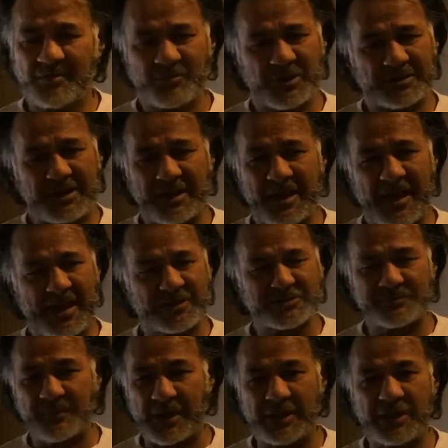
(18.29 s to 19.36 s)
But I
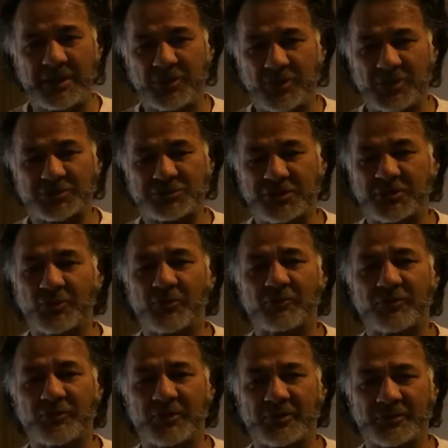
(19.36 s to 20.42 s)
ask many questions
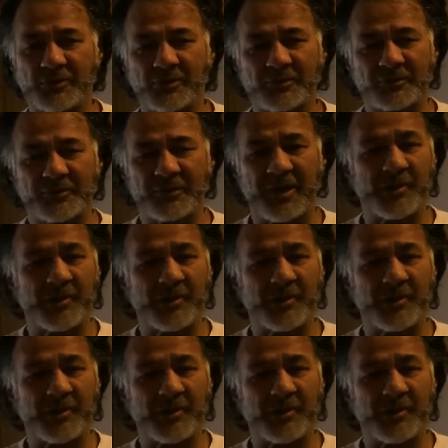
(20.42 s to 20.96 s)
over and over.